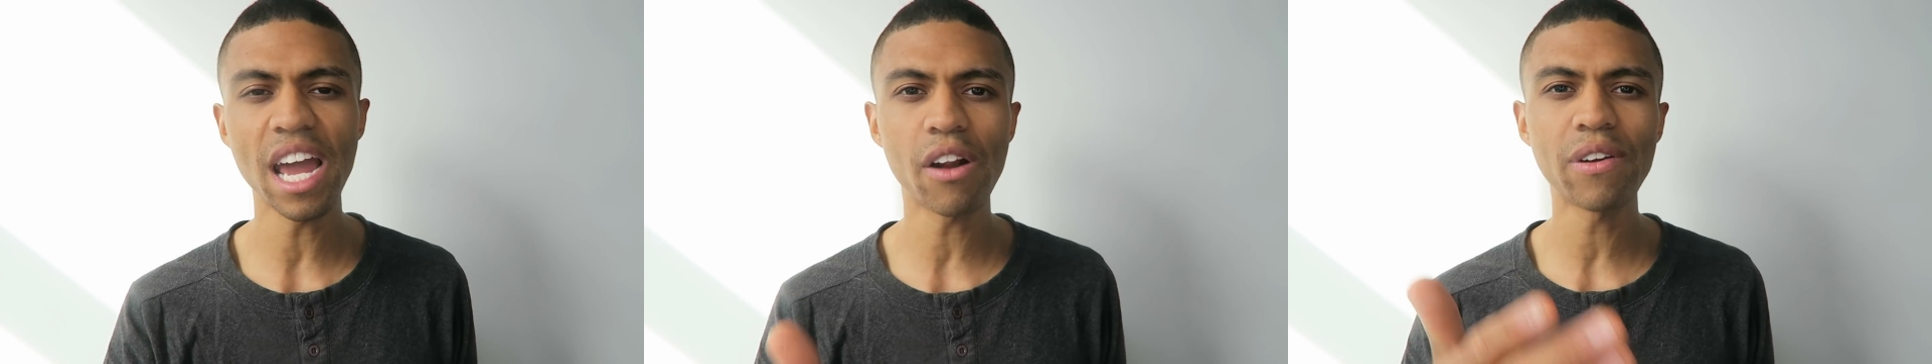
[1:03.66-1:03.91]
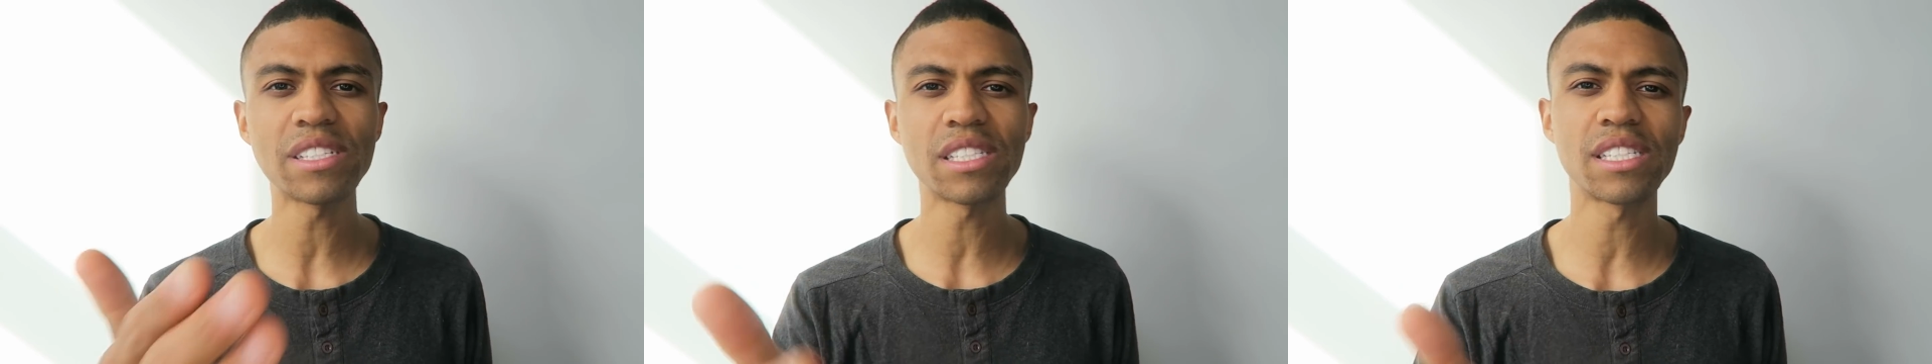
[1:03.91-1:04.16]
the A
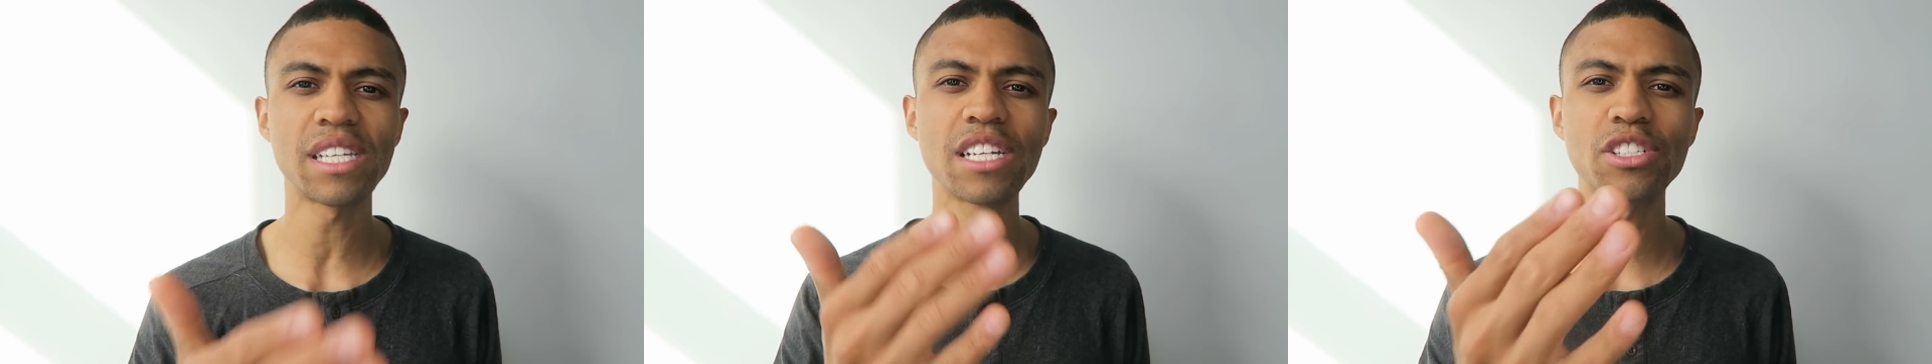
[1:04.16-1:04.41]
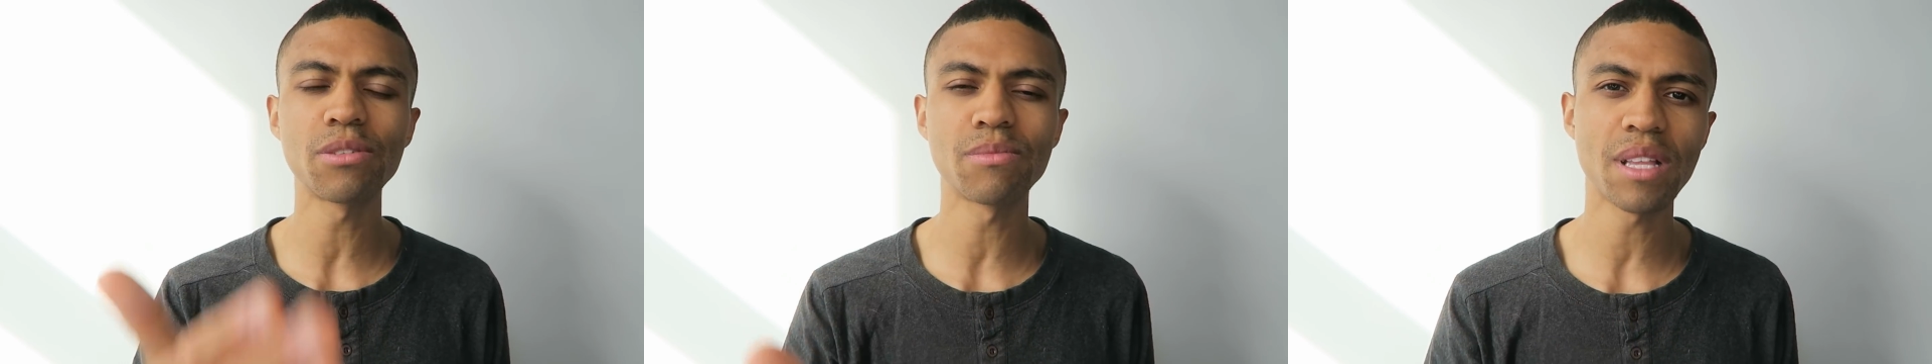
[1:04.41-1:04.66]
R S, the
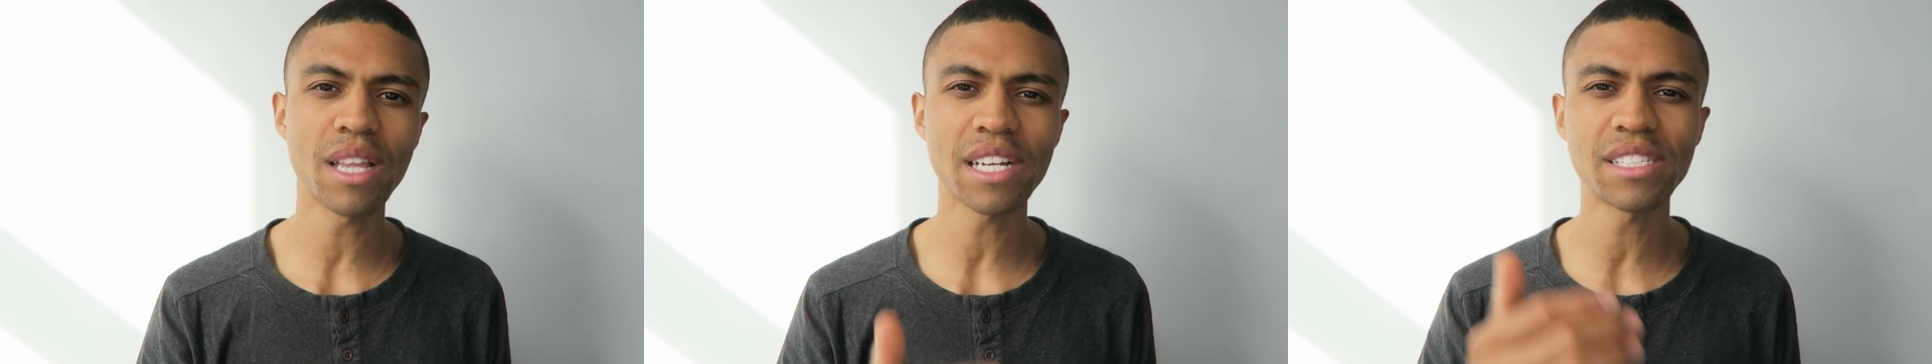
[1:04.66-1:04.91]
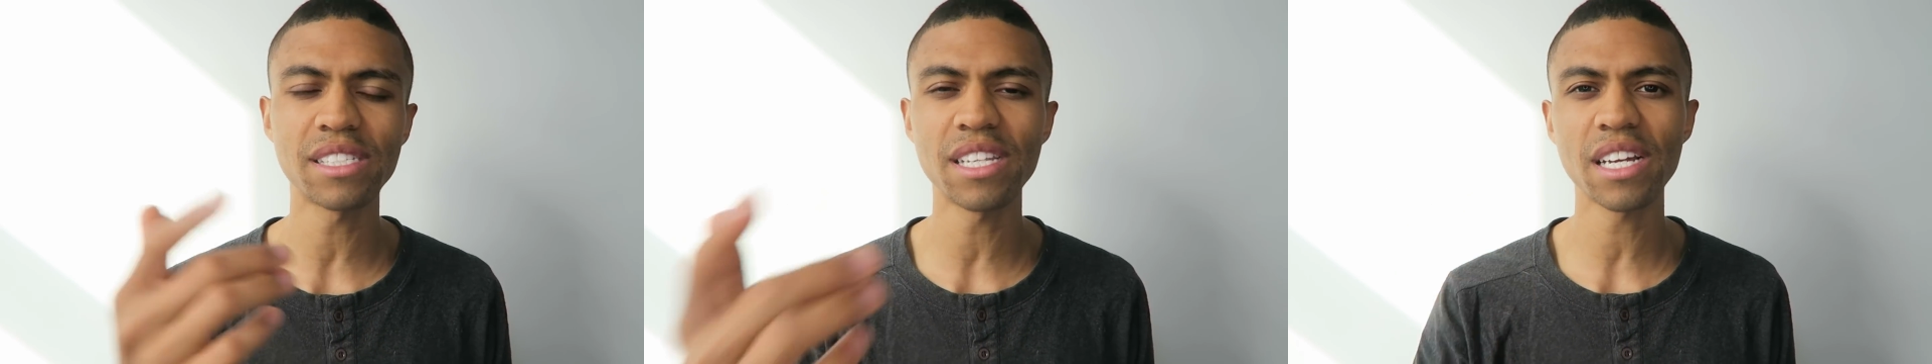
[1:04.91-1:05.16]
SageStream, the
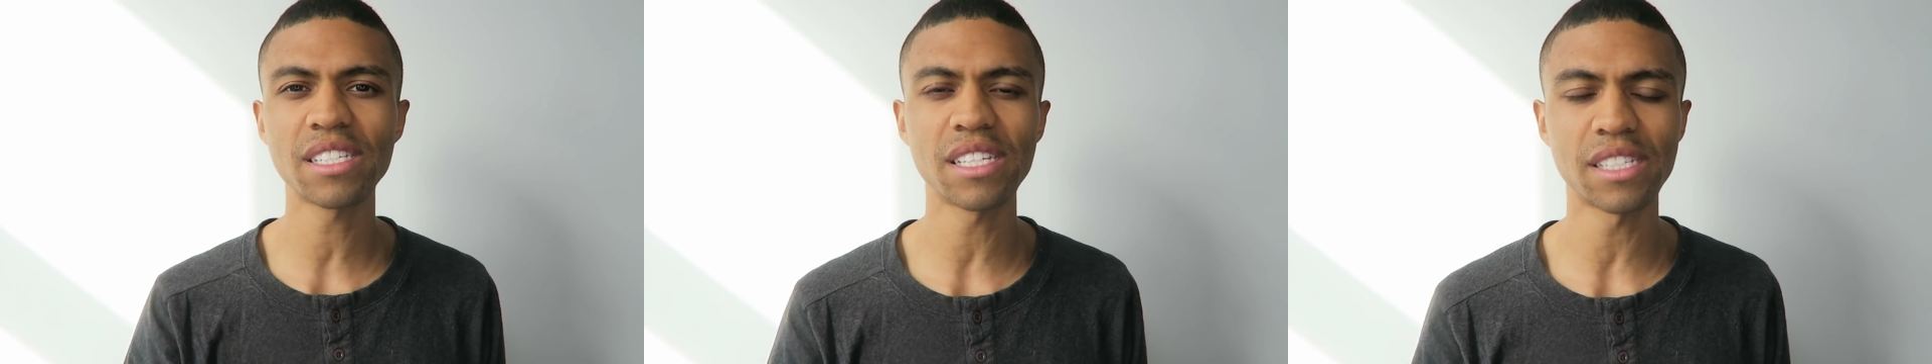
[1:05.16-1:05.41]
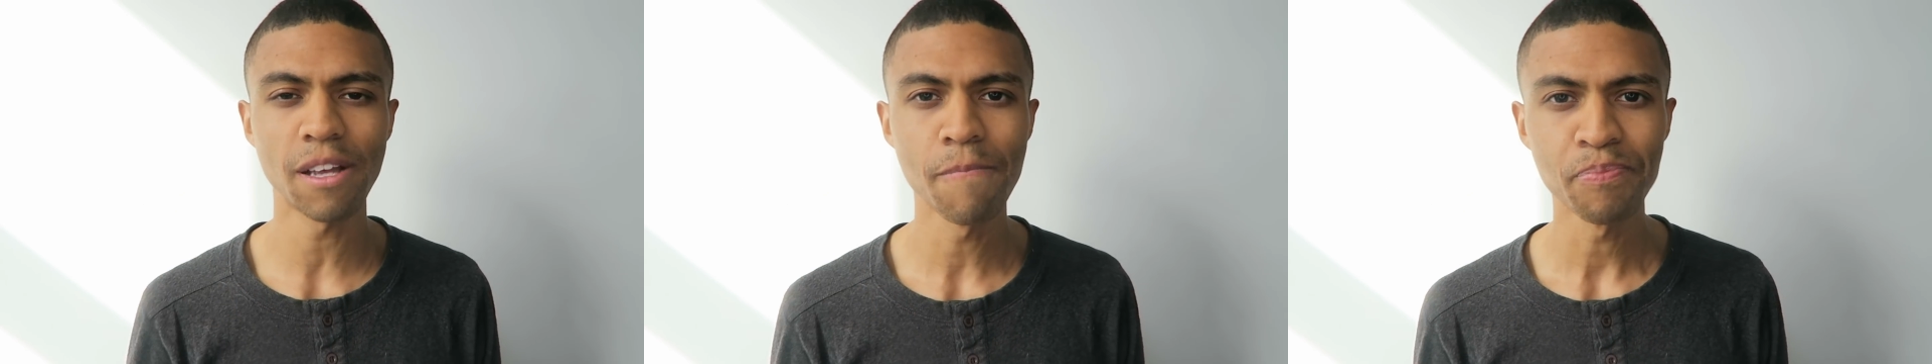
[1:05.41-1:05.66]

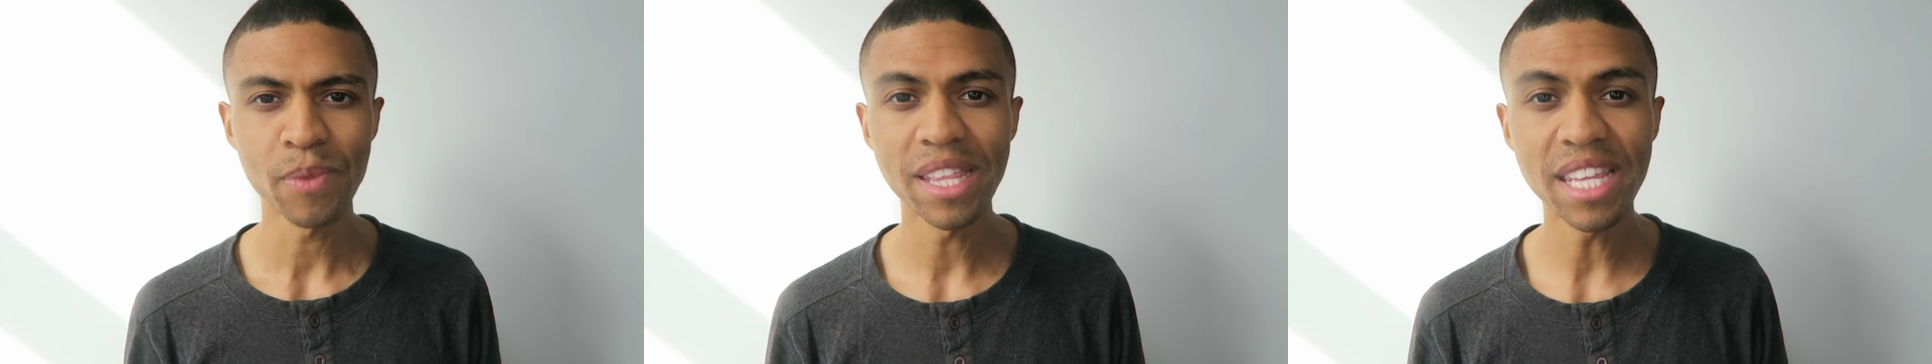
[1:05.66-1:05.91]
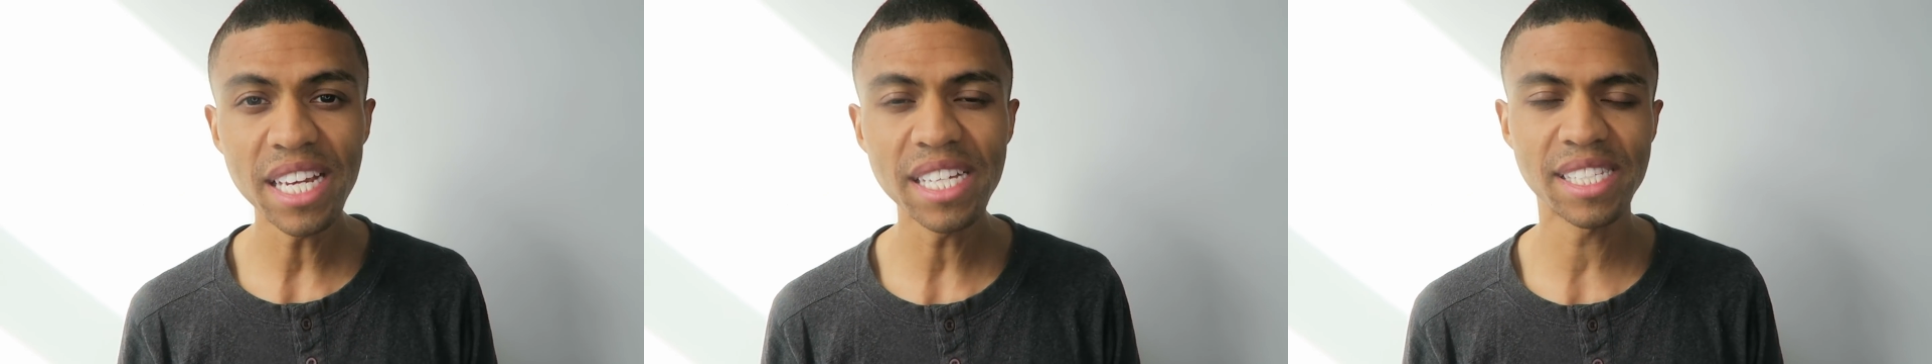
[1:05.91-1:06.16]
LexisNexis,
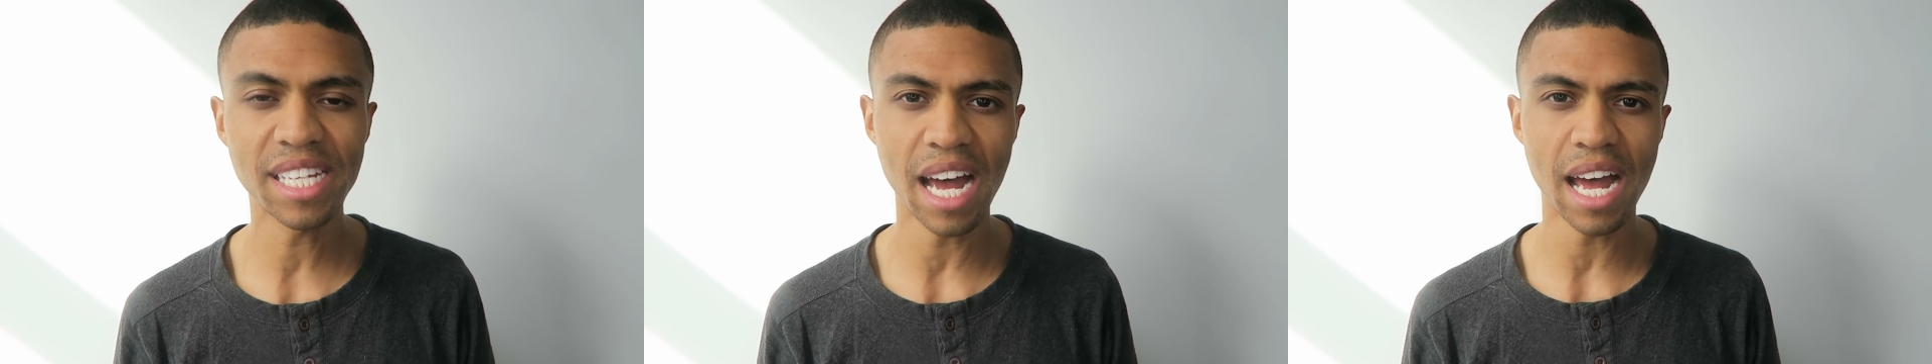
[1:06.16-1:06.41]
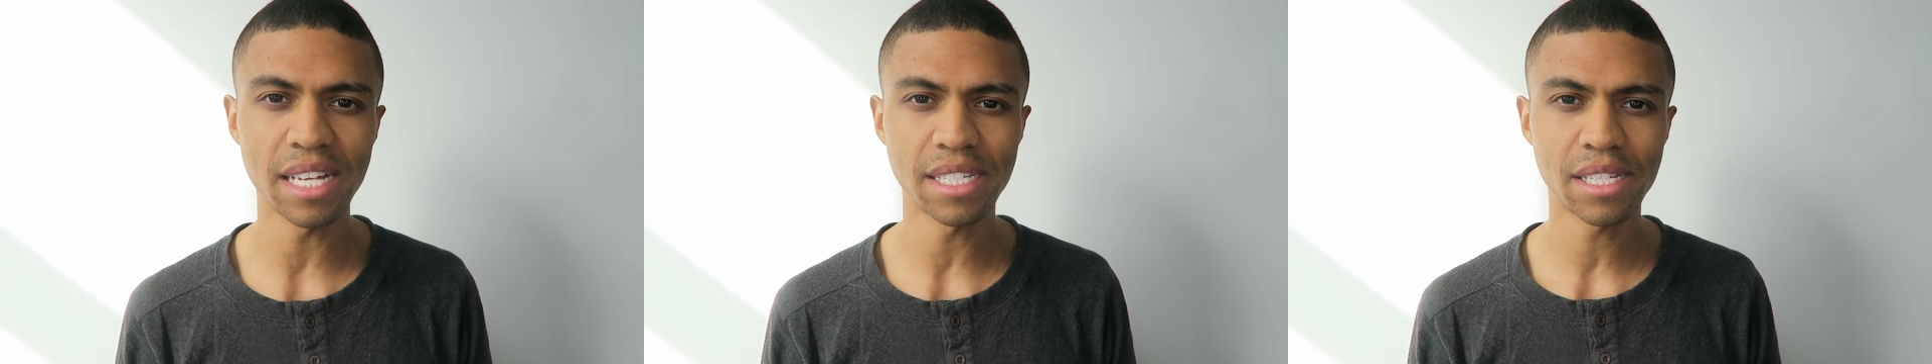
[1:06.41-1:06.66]
these
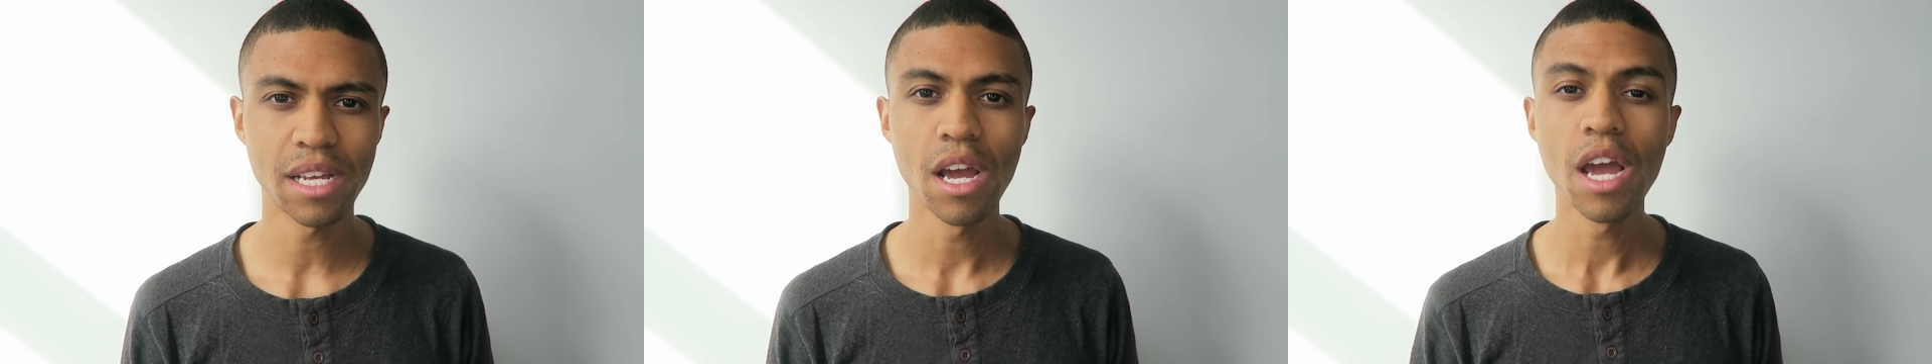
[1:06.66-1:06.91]
guys.